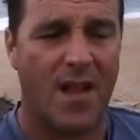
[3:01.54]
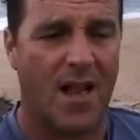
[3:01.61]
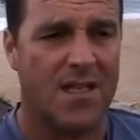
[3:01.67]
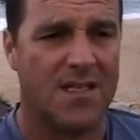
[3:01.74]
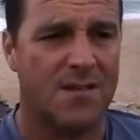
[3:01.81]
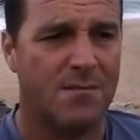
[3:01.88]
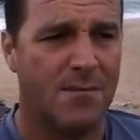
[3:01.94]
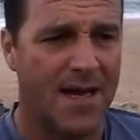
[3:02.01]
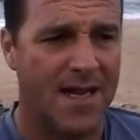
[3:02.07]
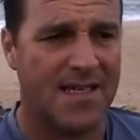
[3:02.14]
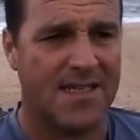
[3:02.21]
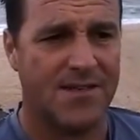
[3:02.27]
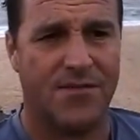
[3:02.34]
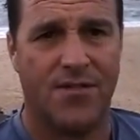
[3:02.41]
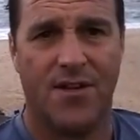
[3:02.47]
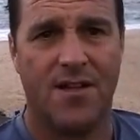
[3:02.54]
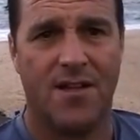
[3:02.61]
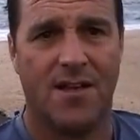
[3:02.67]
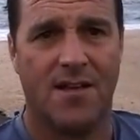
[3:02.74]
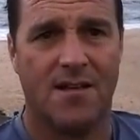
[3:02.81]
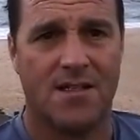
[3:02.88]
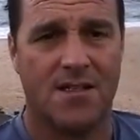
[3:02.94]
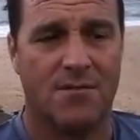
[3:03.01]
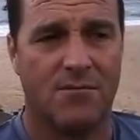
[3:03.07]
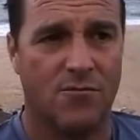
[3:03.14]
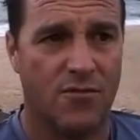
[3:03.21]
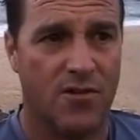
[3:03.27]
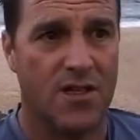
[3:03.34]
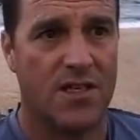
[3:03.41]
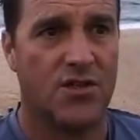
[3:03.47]
that's an amazing feeling. It's a
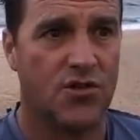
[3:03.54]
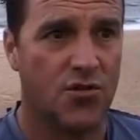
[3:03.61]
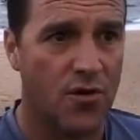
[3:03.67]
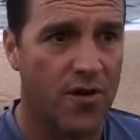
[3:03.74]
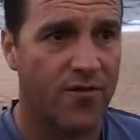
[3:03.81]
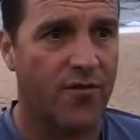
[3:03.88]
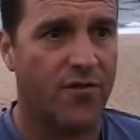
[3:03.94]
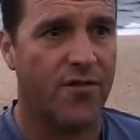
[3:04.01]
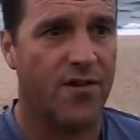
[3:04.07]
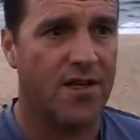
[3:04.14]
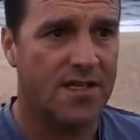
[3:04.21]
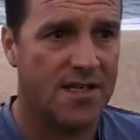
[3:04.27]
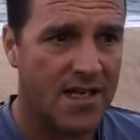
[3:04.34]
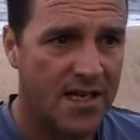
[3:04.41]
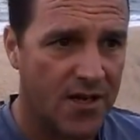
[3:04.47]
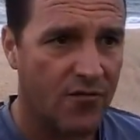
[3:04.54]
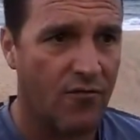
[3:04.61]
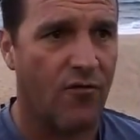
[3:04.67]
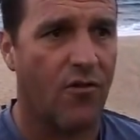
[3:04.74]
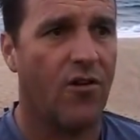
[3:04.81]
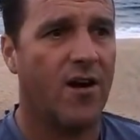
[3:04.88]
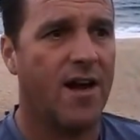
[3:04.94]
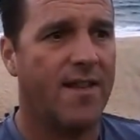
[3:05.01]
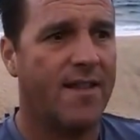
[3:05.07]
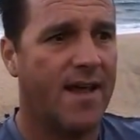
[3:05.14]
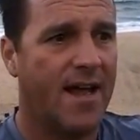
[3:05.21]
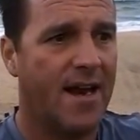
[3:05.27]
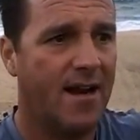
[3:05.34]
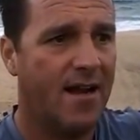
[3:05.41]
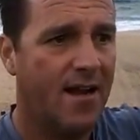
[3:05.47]
really joyful feeling. So you can ride
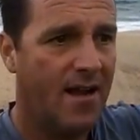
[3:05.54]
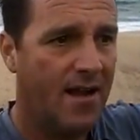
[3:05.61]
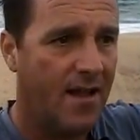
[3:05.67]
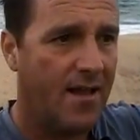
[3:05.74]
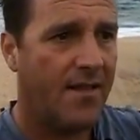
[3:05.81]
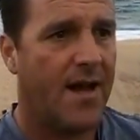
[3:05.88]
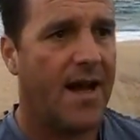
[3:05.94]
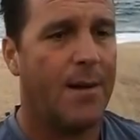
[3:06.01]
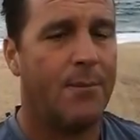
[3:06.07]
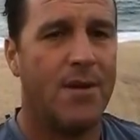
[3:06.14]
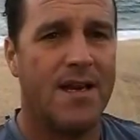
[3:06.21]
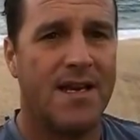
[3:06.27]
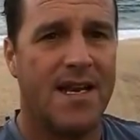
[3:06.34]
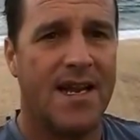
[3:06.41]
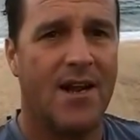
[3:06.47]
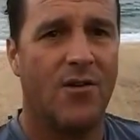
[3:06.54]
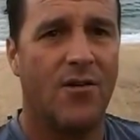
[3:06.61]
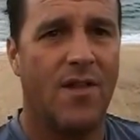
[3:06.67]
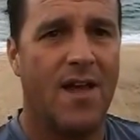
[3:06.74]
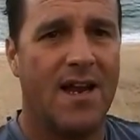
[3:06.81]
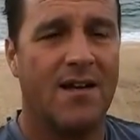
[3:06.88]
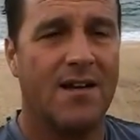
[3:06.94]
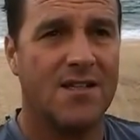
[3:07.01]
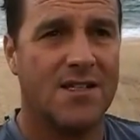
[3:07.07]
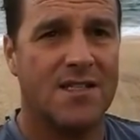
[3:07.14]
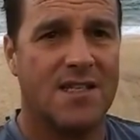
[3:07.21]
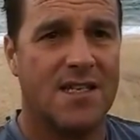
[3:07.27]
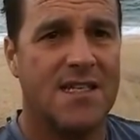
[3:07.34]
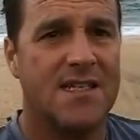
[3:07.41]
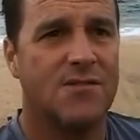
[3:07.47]
that, the up and down, or that, because
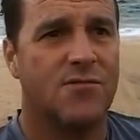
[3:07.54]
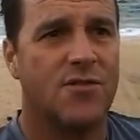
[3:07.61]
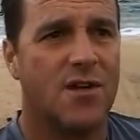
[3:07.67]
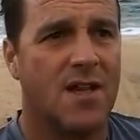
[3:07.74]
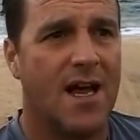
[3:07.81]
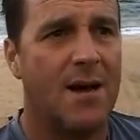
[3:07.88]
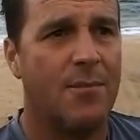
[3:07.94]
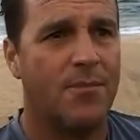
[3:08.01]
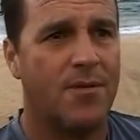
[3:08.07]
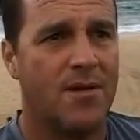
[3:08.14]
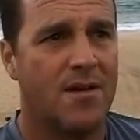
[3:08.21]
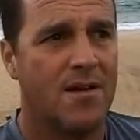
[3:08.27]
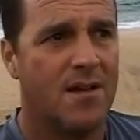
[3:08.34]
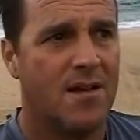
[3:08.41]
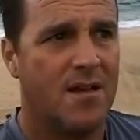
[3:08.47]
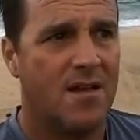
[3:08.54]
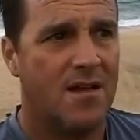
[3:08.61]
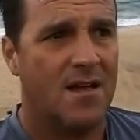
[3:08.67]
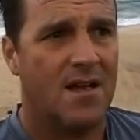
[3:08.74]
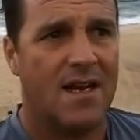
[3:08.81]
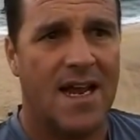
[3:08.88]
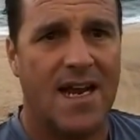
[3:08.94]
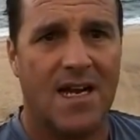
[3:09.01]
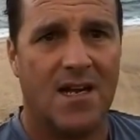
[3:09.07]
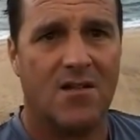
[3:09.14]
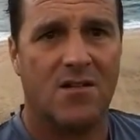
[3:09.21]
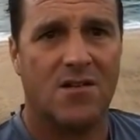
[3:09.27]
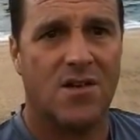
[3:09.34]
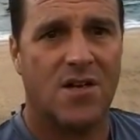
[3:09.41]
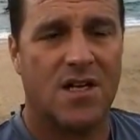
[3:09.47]
it is a real up. At 8
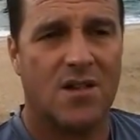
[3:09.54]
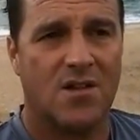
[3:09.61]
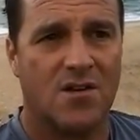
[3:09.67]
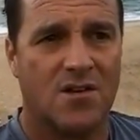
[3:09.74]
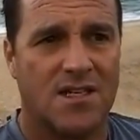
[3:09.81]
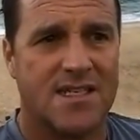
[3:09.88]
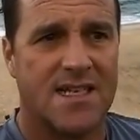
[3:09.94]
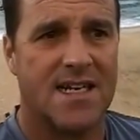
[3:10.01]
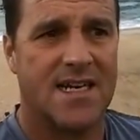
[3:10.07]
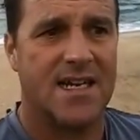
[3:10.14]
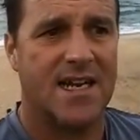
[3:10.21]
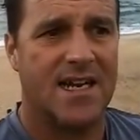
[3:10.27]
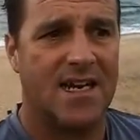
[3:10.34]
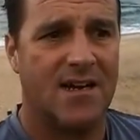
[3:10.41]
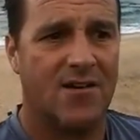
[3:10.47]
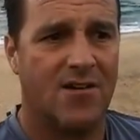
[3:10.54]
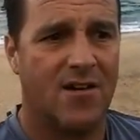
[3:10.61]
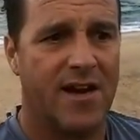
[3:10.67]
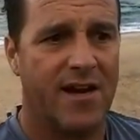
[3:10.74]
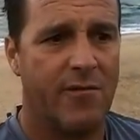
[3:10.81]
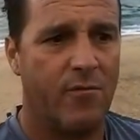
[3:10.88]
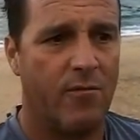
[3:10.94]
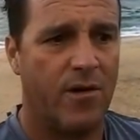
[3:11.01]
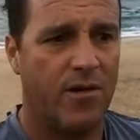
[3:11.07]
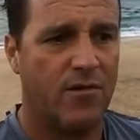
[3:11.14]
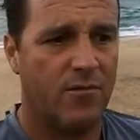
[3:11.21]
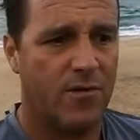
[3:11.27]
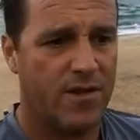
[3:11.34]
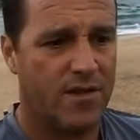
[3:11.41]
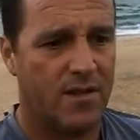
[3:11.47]
o'clock, 9 o'clock on a Saturday night, when
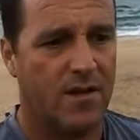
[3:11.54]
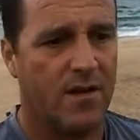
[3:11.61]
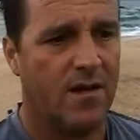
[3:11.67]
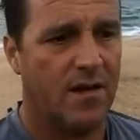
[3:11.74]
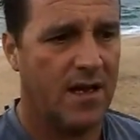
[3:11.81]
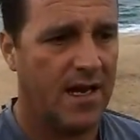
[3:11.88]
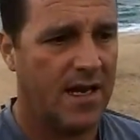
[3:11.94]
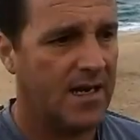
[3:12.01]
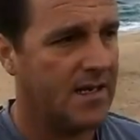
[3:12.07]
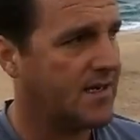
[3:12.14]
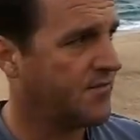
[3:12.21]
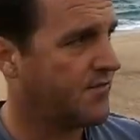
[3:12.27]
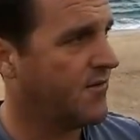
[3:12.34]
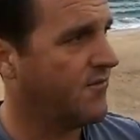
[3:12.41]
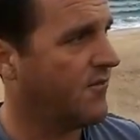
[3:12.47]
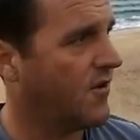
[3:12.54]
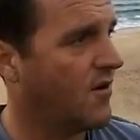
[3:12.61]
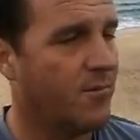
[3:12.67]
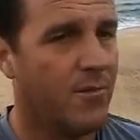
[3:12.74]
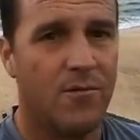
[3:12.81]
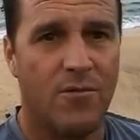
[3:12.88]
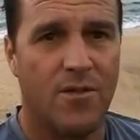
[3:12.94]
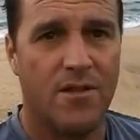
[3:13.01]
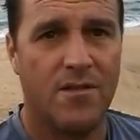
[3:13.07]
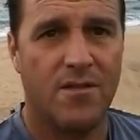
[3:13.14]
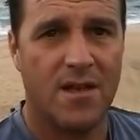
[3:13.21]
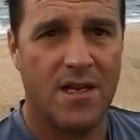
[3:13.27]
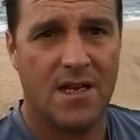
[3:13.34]
you're with in a different environment with